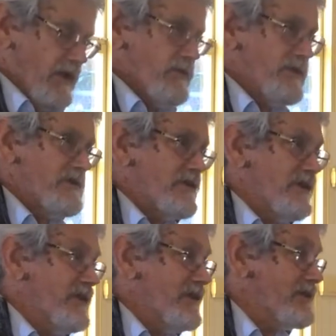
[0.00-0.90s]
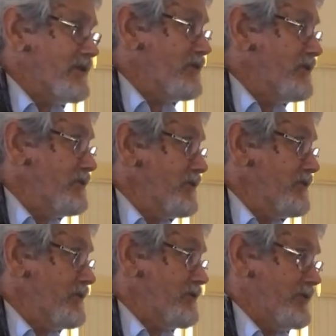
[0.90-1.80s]
Well, there's the nervous
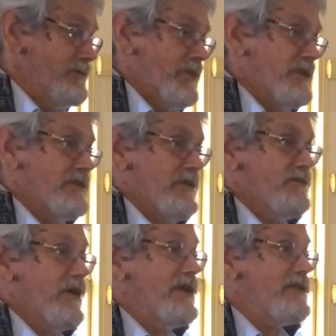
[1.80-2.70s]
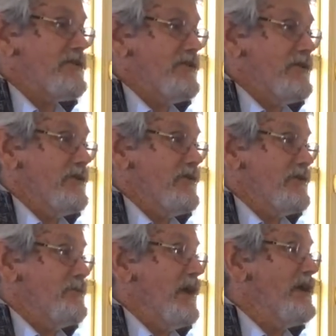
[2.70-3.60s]
system. So the vagus nerve is
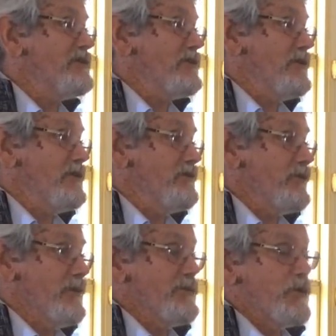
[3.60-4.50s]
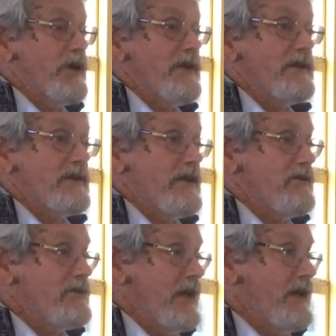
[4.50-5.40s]
a major nerve from the brain that
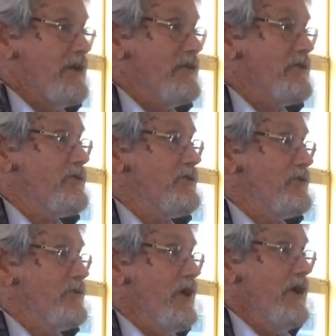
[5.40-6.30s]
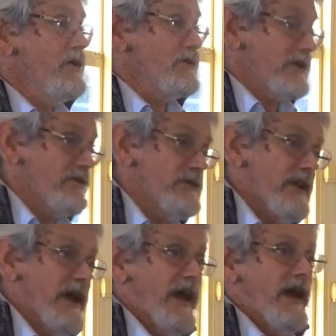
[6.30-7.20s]
goes down to, or goes to
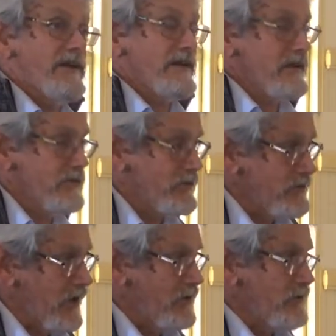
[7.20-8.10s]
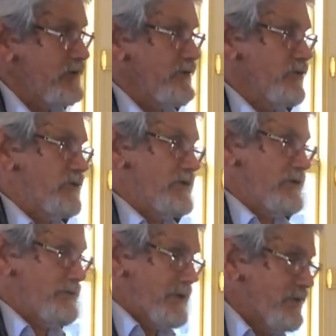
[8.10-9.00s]
the heart, it goes to a whole lot of
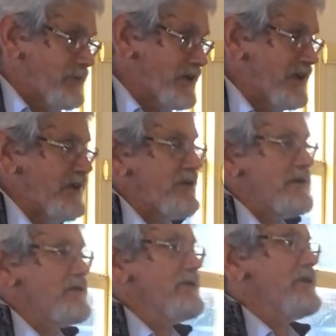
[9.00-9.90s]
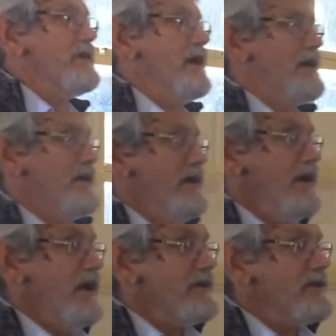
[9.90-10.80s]
organs, but in particular to the gut.
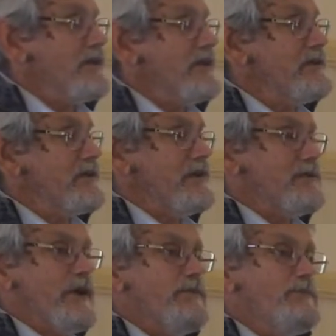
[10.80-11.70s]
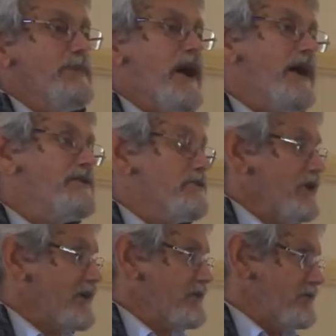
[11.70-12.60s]
So there's a
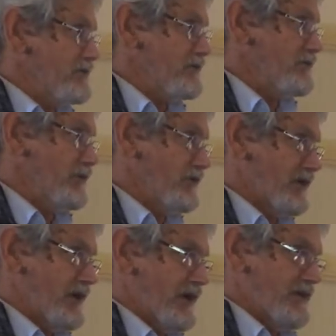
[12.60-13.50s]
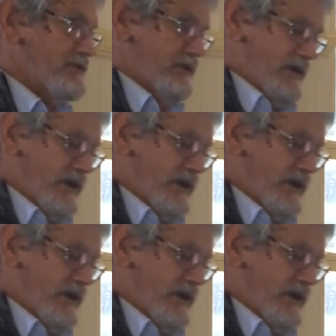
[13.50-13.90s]
bi-directional communication.